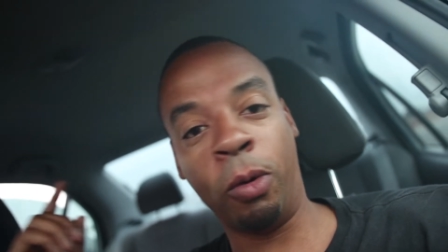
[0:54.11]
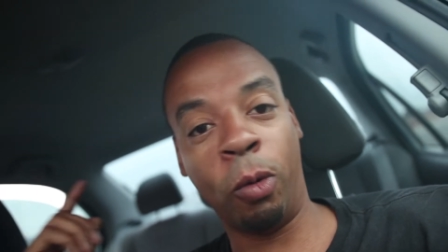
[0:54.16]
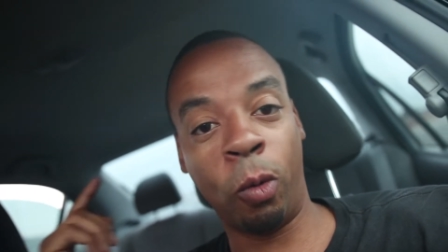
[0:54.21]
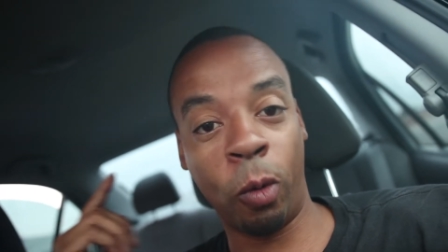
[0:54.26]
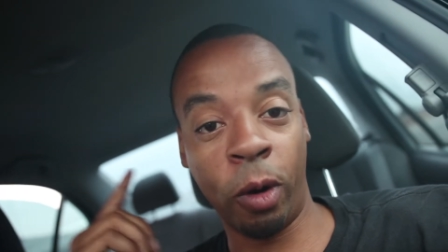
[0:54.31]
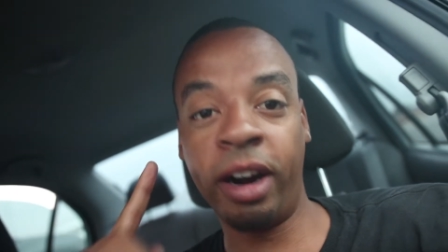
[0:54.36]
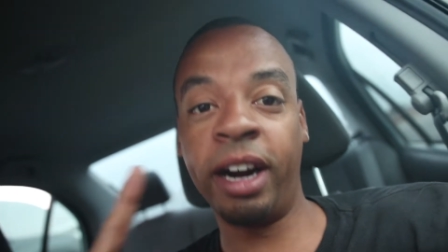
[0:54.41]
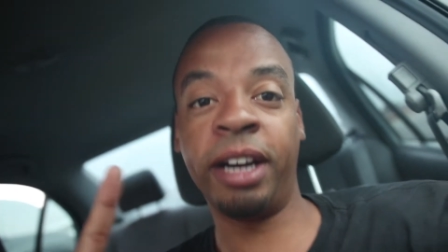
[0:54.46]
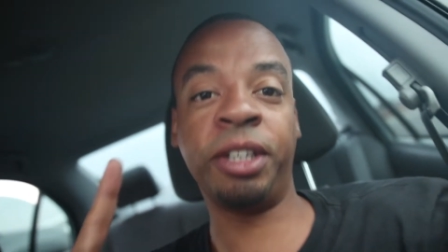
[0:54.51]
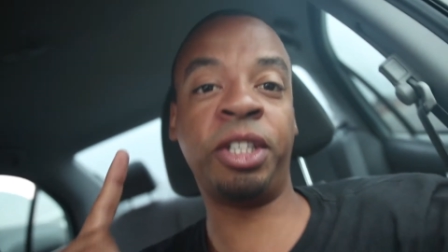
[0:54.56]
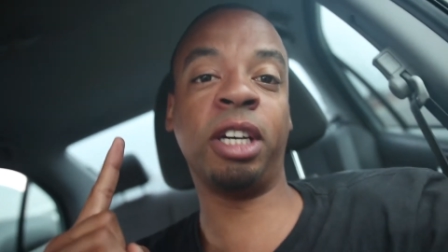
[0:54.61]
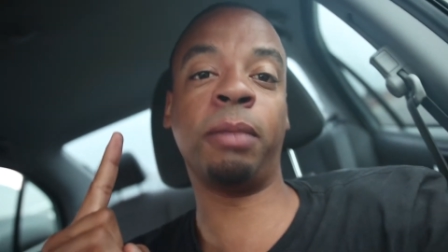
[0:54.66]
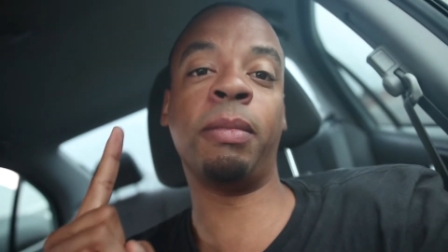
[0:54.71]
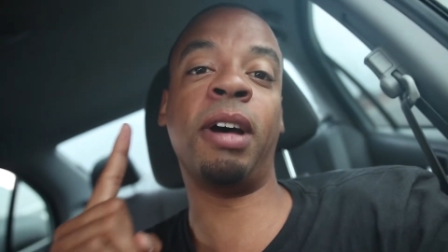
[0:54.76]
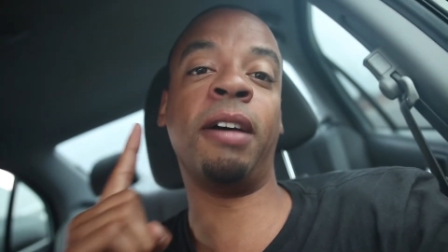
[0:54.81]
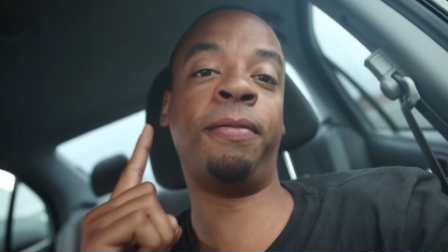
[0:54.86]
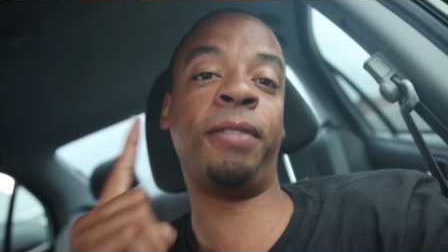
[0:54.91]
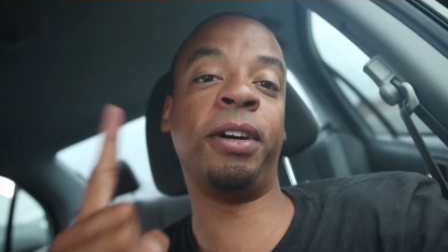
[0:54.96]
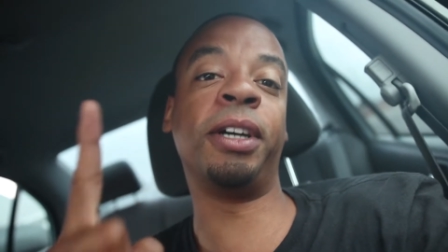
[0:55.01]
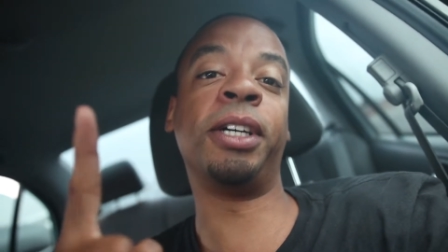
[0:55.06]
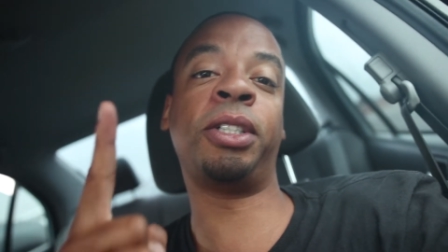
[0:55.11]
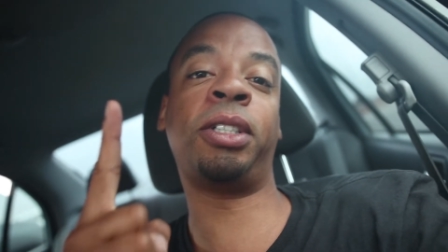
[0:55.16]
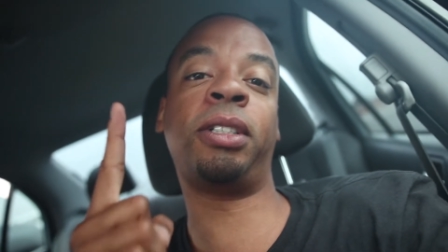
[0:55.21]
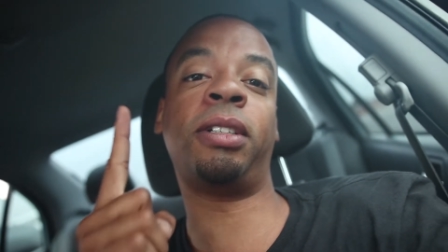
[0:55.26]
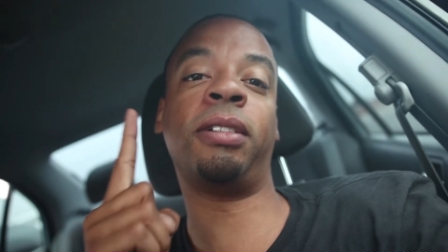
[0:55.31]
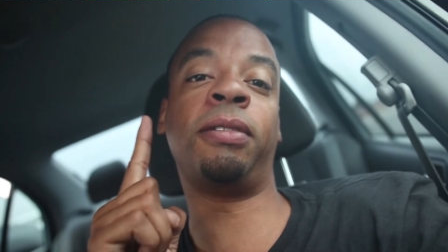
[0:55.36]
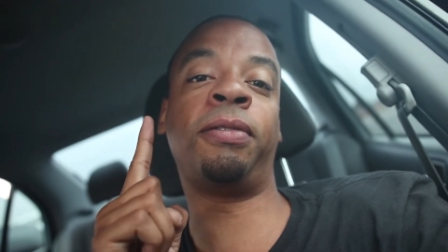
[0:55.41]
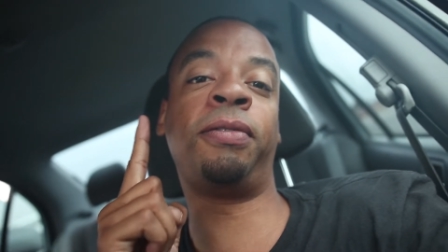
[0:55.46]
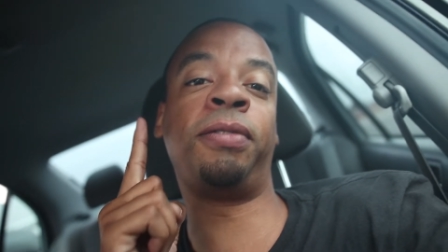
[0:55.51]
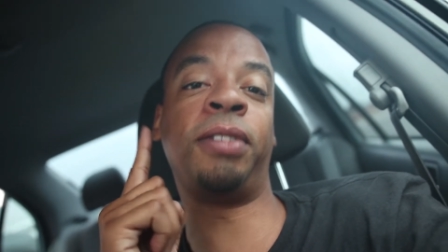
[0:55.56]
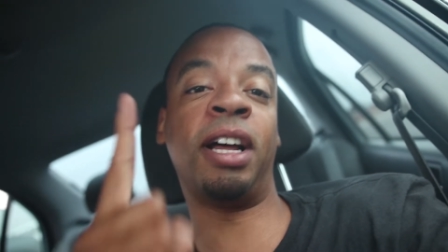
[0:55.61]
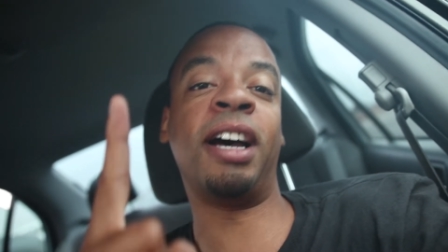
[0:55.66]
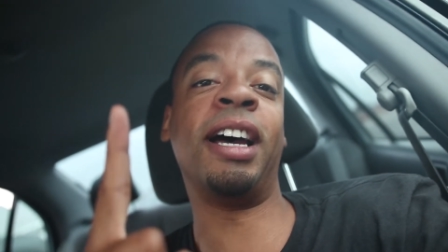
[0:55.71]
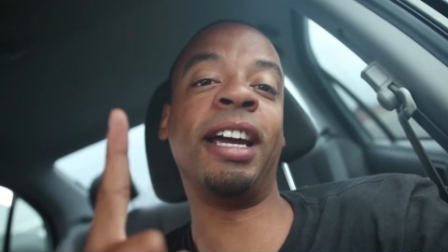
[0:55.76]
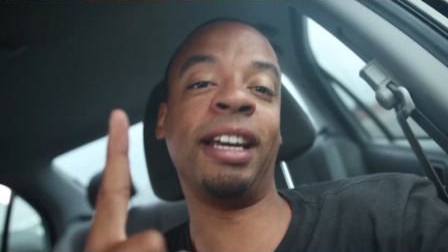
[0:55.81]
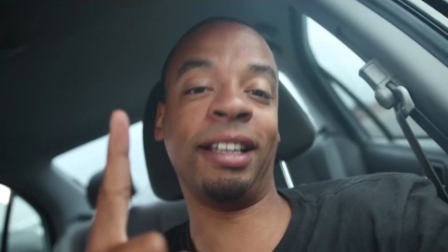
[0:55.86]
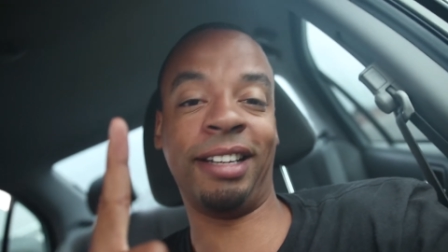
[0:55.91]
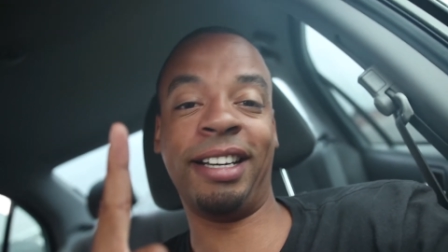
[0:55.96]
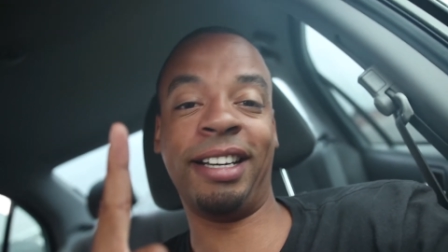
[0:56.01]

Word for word: where I took my first flying